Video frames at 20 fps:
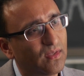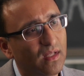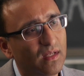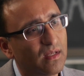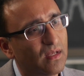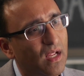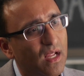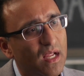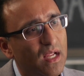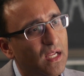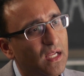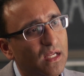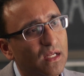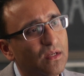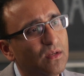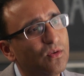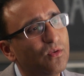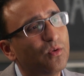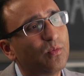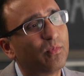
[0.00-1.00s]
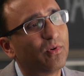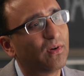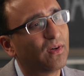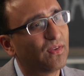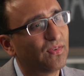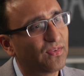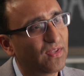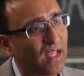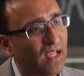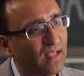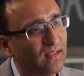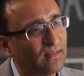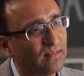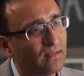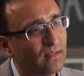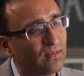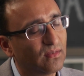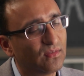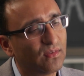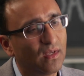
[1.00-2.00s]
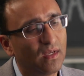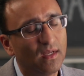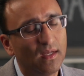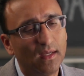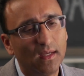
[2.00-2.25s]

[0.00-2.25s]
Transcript: in, in numerous cases.